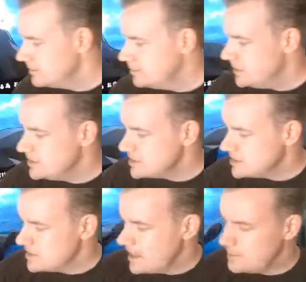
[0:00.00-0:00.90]
be just
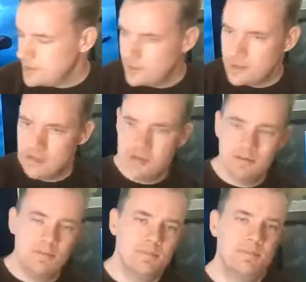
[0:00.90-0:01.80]
as happy with it
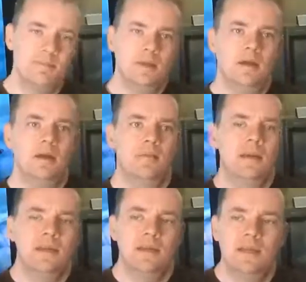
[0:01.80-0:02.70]

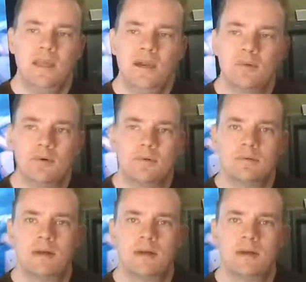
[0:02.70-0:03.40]
making a cable.